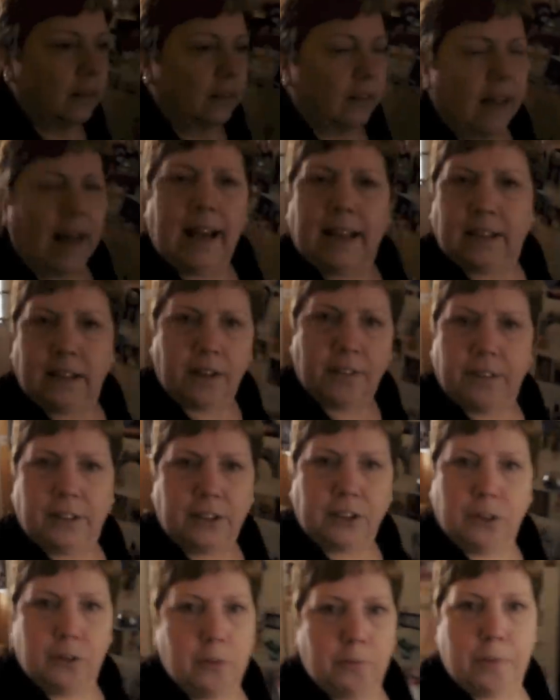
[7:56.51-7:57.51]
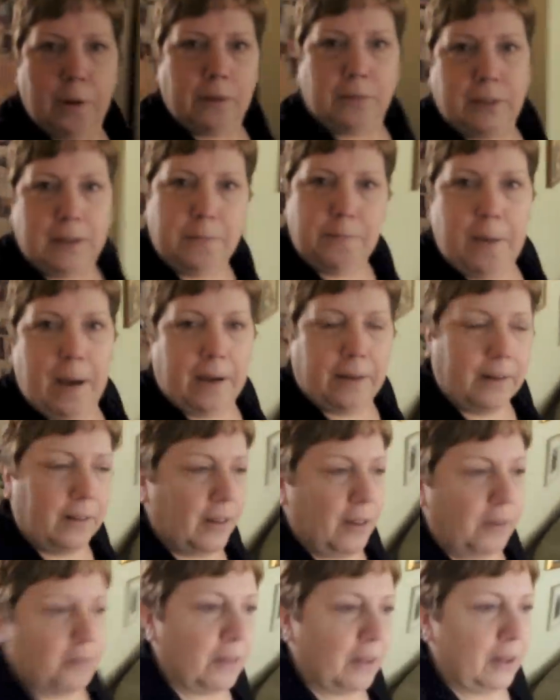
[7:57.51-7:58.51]
So that had nothing to do with protein powder
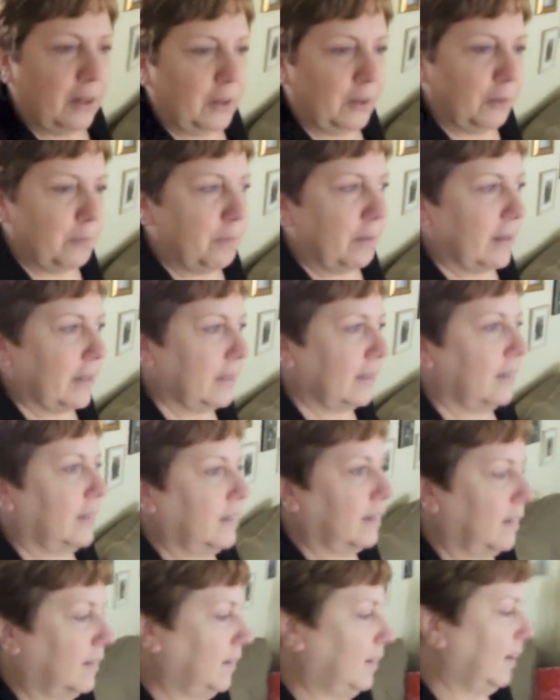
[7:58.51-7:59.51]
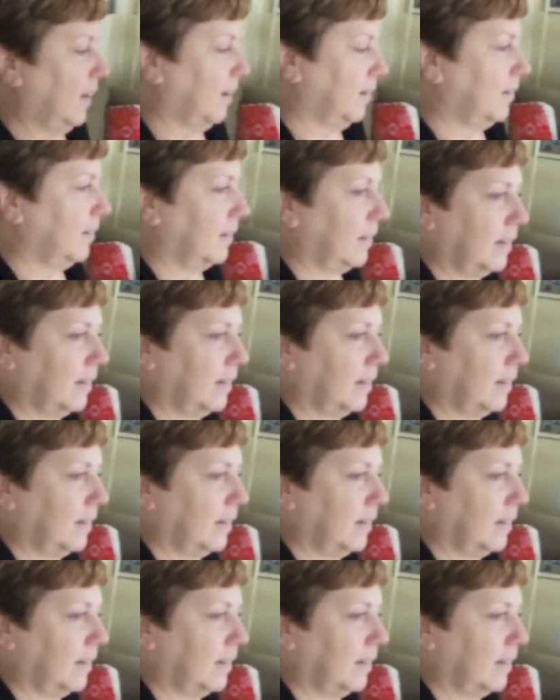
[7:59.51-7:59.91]
though, the loo, but you know,